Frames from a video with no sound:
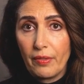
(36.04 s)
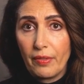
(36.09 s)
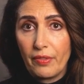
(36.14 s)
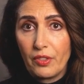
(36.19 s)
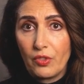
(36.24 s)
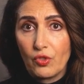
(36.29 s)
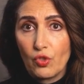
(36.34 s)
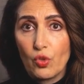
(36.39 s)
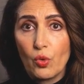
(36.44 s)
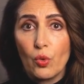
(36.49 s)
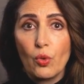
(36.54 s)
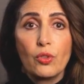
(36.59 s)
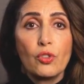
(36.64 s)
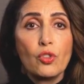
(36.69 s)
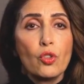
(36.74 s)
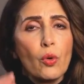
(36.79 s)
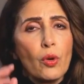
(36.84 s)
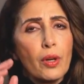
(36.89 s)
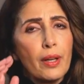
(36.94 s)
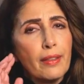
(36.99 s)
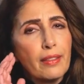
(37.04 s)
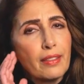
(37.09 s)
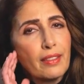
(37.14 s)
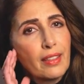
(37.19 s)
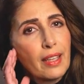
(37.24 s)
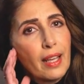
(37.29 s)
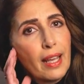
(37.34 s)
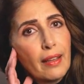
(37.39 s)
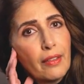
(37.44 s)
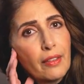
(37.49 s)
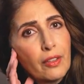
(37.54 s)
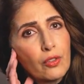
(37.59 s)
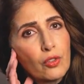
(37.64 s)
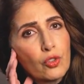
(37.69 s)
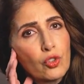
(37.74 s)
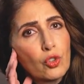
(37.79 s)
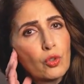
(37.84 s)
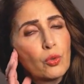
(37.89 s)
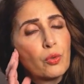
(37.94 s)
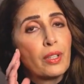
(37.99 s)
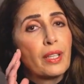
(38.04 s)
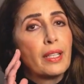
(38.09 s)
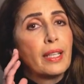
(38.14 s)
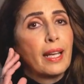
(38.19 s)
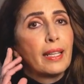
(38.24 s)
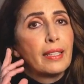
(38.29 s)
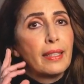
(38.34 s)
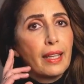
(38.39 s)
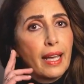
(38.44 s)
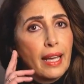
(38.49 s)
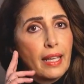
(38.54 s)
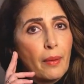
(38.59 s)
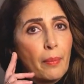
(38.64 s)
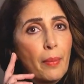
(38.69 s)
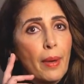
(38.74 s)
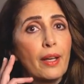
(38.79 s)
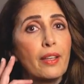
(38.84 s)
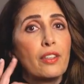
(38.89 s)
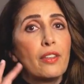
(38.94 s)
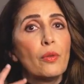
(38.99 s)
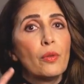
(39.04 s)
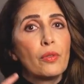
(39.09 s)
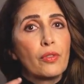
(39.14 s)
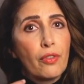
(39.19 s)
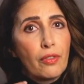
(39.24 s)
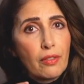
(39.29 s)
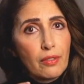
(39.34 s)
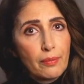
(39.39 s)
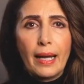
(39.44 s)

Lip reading: the jaw joints, and the chewing and neck muscles.